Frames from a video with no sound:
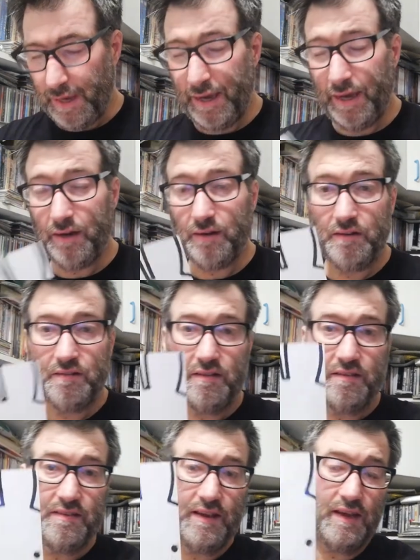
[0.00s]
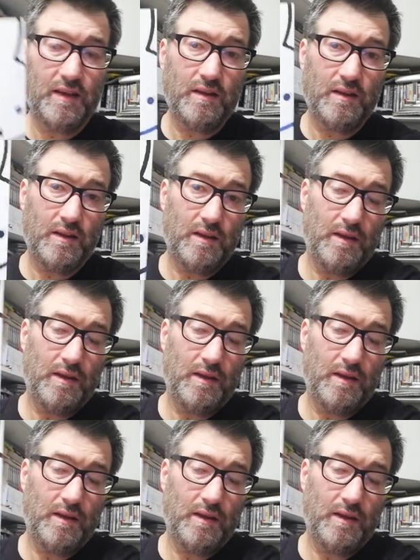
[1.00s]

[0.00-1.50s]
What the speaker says: and she sent